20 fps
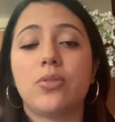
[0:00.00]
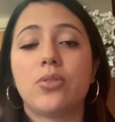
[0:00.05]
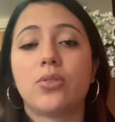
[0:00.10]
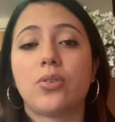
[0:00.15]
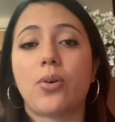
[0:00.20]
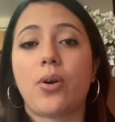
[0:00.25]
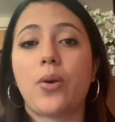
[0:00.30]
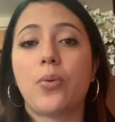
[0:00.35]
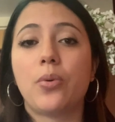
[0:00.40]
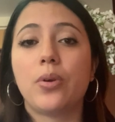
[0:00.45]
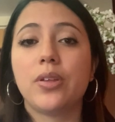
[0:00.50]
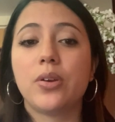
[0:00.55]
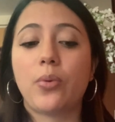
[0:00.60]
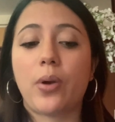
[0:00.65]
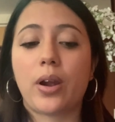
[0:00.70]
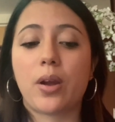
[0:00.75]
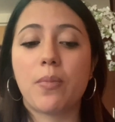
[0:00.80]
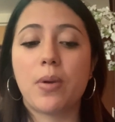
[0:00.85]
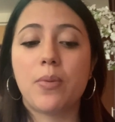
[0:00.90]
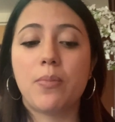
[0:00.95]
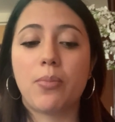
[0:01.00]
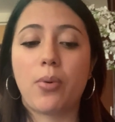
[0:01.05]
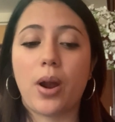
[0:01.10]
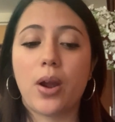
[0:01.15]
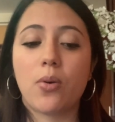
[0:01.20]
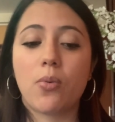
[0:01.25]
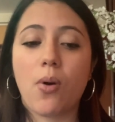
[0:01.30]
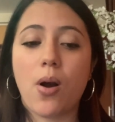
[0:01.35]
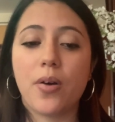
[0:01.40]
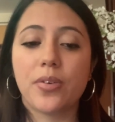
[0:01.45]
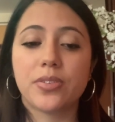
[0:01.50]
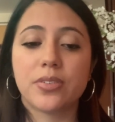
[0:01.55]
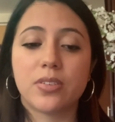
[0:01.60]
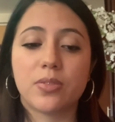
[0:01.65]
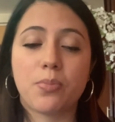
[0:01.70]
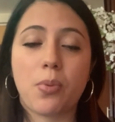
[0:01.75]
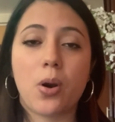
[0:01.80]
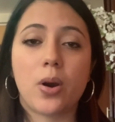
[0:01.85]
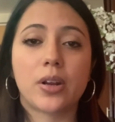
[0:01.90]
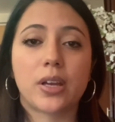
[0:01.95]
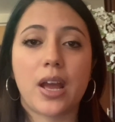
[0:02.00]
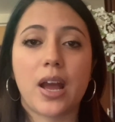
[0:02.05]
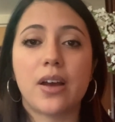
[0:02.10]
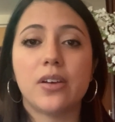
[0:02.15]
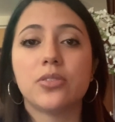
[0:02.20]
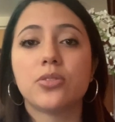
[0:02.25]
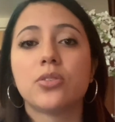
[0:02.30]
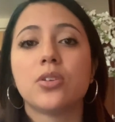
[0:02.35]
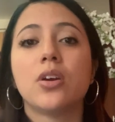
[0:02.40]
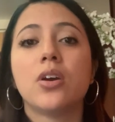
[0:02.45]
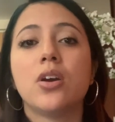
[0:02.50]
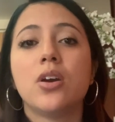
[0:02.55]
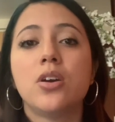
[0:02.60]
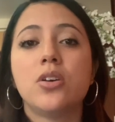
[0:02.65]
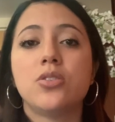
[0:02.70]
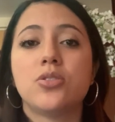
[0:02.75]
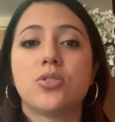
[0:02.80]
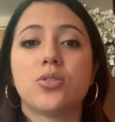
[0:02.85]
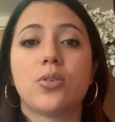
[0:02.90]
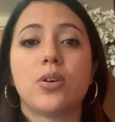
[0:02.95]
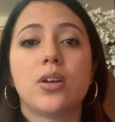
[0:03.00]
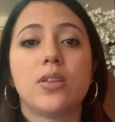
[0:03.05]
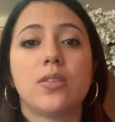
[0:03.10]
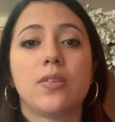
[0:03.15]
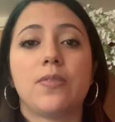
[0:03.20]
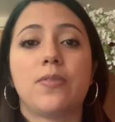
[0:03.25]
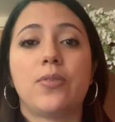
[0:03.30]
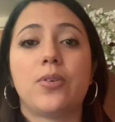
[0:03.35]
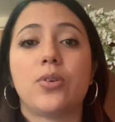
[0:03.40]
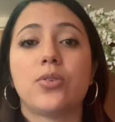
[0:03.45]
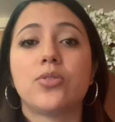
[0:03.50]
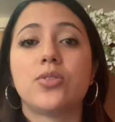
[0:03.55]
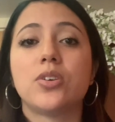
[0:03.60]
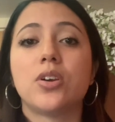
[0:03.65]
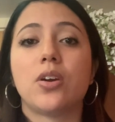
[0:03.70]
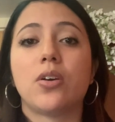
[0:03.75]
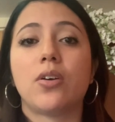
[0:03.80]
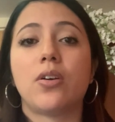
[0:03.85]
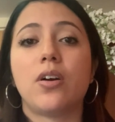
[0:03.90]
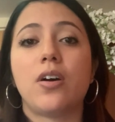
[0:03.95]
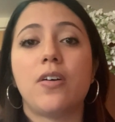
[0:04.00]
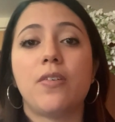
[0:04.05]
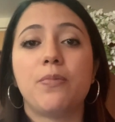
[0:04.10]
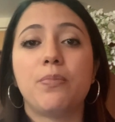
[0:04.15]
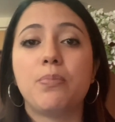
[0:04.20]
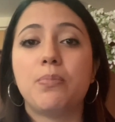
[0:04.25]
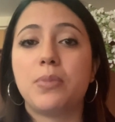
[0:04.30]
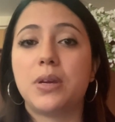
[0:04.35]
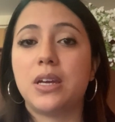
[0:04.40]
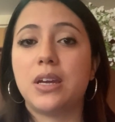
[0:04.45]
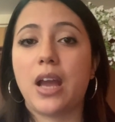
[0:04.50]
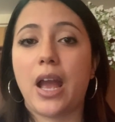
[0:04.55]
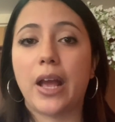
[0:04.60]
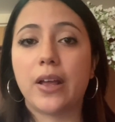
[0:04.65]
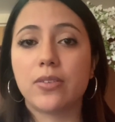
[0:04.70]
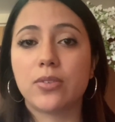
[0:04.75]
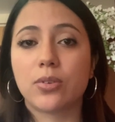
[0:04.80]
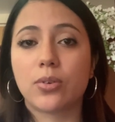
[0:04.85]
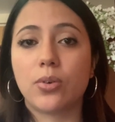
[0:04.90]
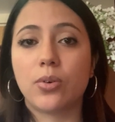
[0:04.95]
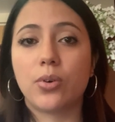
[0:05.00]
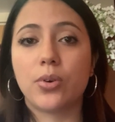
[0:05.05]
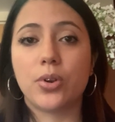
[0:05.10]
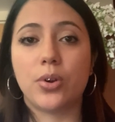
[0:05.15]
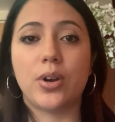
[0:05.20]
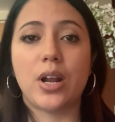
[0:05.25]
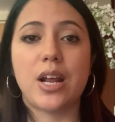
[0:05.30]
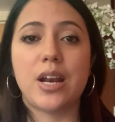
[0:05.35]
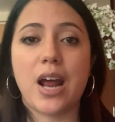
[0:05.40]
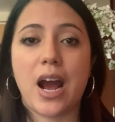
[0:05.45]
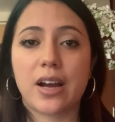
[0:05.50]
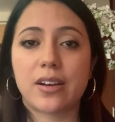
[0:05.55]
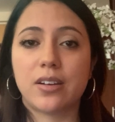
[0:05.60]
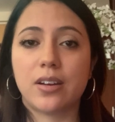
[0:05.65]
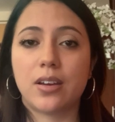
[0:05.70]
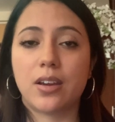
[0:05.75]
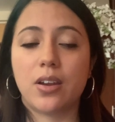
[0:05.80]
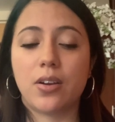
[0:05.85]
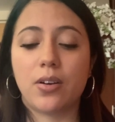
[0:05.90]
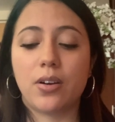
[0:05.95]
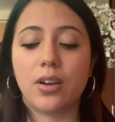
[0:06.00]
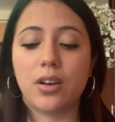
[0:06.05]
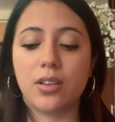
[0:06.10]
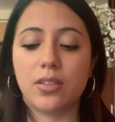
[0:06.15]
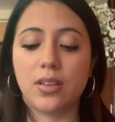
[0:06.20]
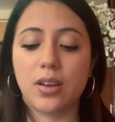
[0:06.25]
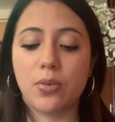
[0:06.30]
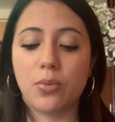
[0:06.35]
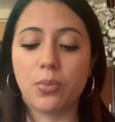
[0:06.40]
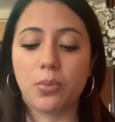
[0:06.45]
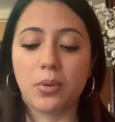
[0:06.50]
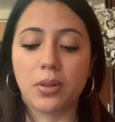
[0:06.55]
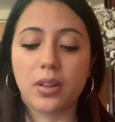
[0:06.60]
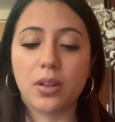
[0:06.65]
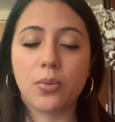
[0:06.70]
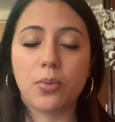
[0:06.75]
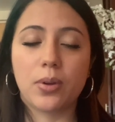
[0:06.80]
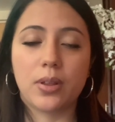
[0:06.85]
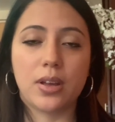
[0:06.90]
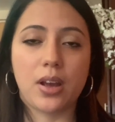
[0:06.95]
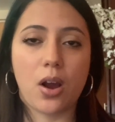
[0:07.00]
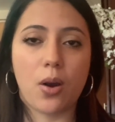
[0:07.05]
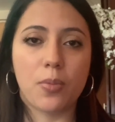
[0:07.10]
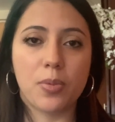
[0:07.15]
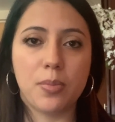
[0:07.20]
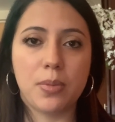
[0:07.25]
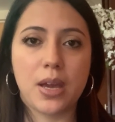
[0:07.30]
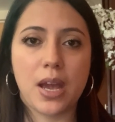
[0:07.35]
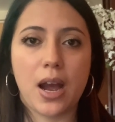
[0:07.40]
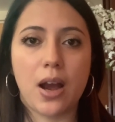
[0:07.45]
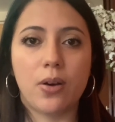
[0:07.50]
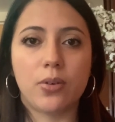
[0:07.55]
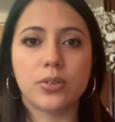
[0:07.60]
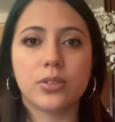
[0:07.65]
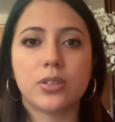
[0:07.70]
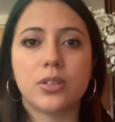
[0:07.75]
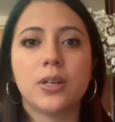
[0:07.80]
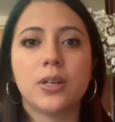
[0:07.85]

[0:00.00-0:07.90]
So I really recommend Brian Wallace's podcast during the first year of PA school, your didactic year. They really, really help you out.